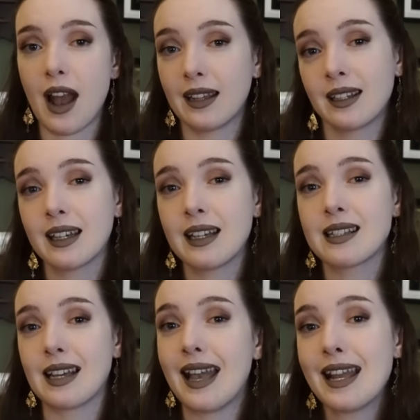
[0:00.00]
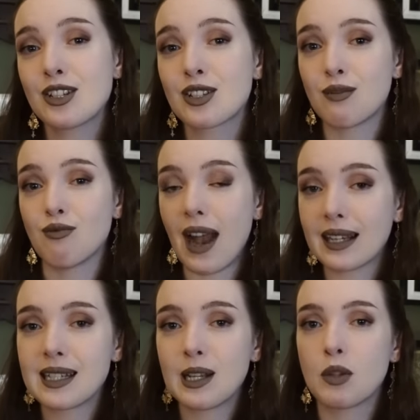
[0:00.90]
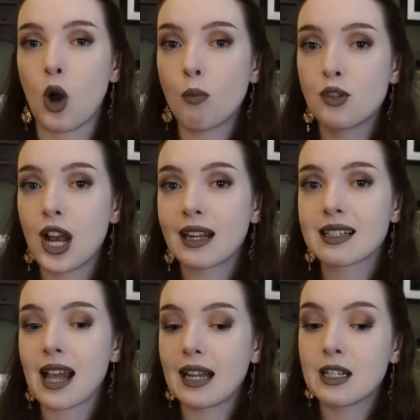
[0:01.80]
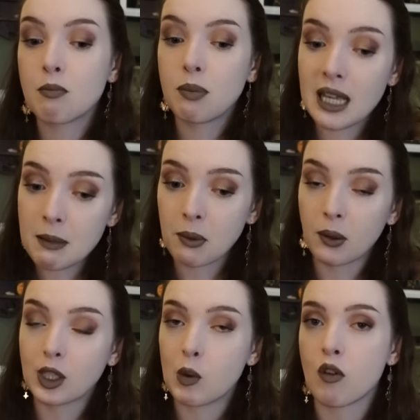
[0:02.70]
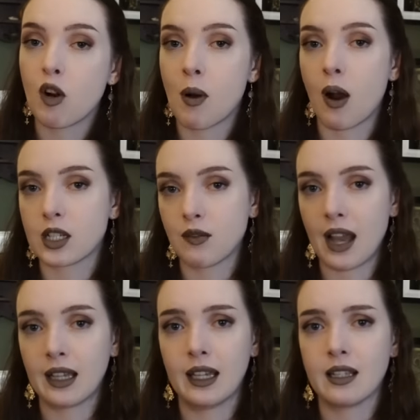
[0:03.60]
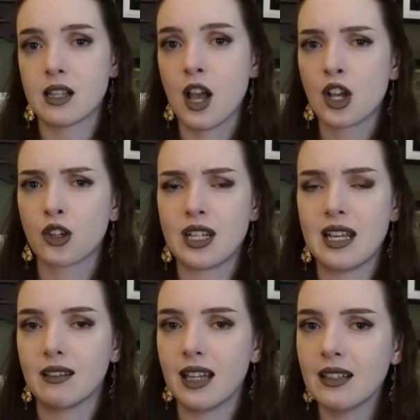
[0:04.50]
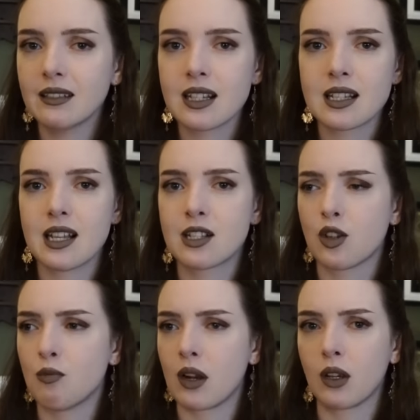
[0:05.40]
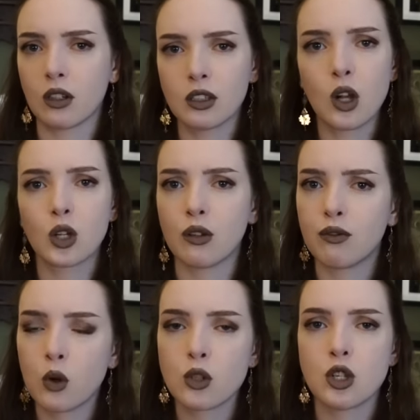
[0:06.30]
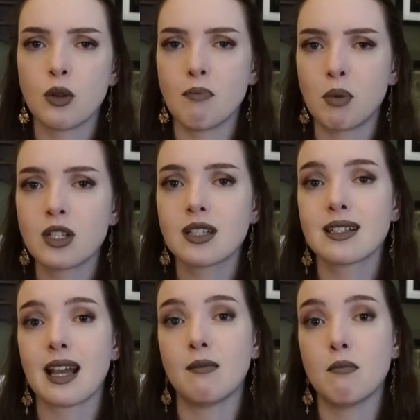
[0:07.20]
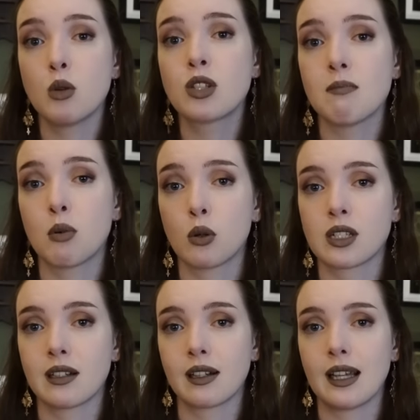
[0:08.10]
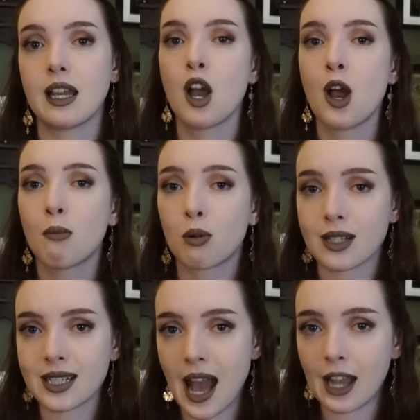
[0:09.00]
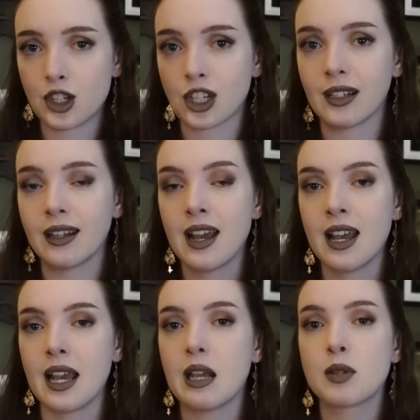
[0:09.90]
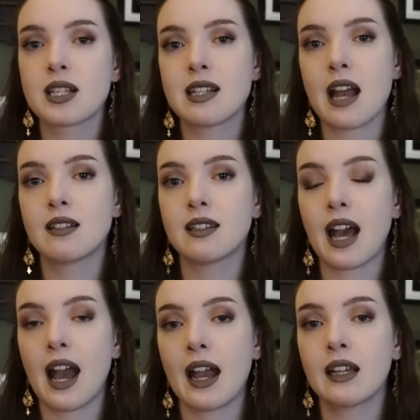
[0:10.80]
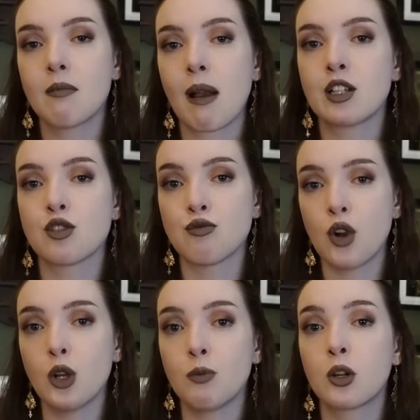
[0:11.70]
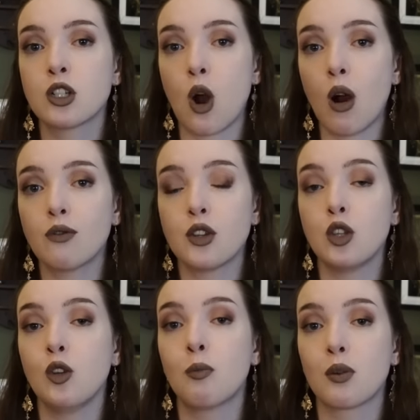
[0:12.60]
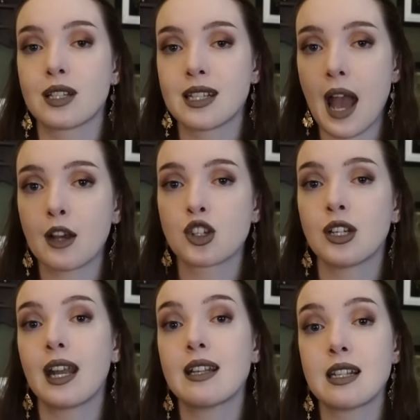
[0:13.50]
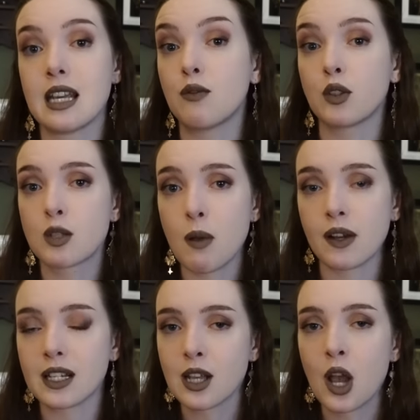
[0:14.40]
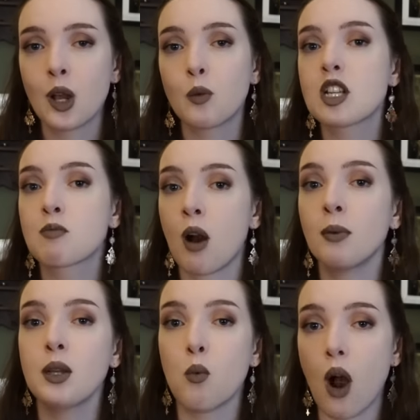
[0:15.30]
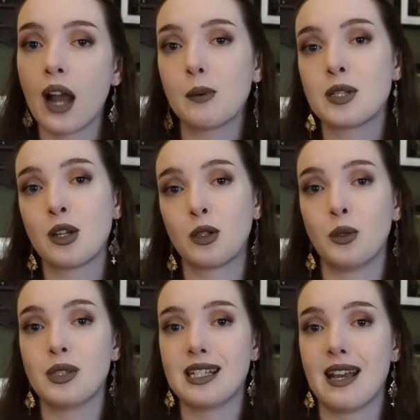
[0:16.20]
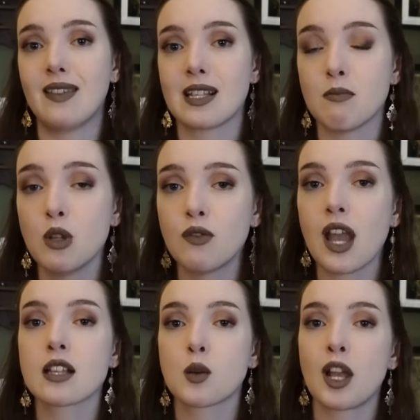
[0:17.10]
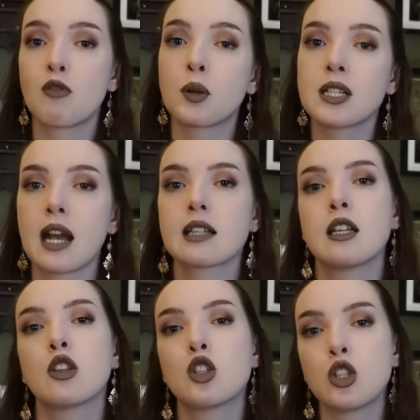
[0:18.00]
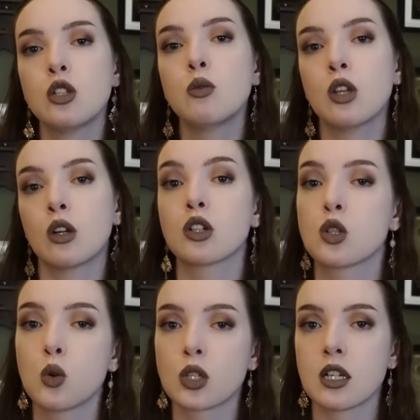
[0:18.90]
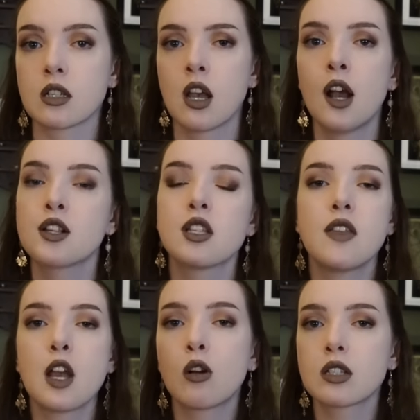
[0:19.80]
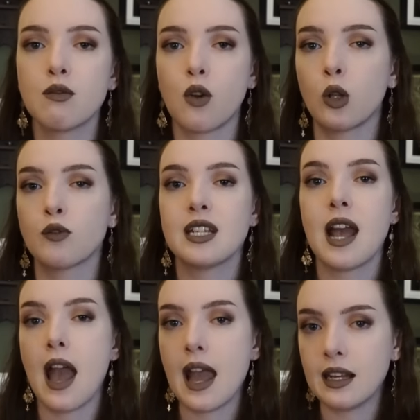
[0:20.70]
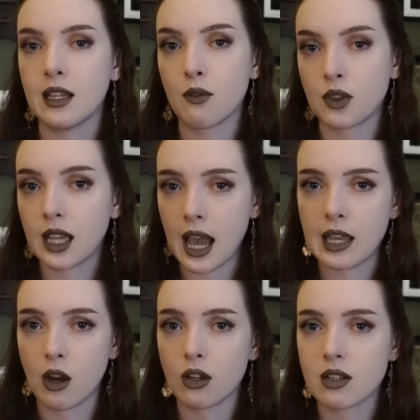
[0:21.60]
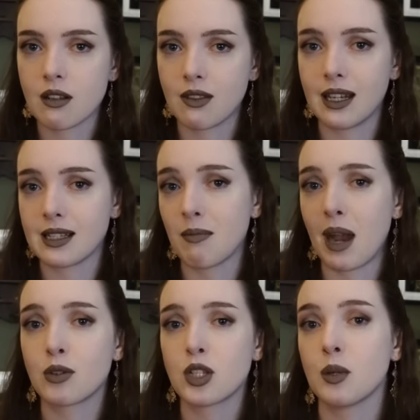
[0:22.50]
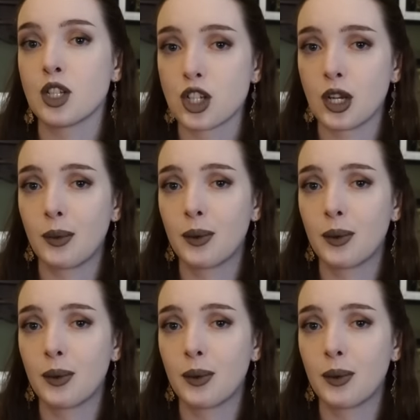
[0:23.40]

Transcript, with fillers: hangings and interacting with objects and people that were a part of hangings could heal illnesses, could bring good luck, good fortune, abundance, and most importantly, protection. It was said that the hangman's rope could offer you protection against evil spirits, which is probably why it was included in this movie as a way of protecting the two young daughters so that they aren't involved in any of the chaos that is about to ensue.